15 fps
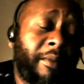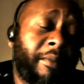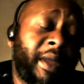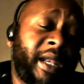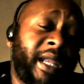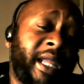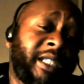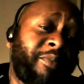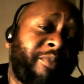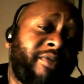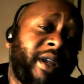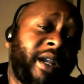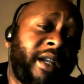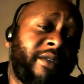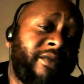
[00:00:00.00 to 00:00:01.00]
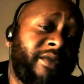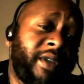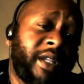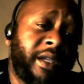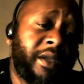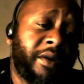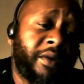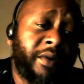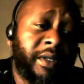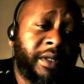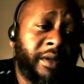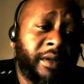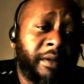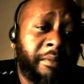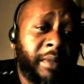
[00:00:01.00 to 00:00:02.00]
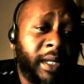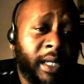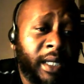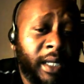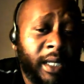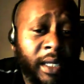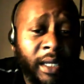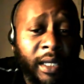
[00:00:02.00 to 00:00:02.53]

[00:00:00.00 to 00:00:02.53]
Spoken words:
My next Predator video is gonna be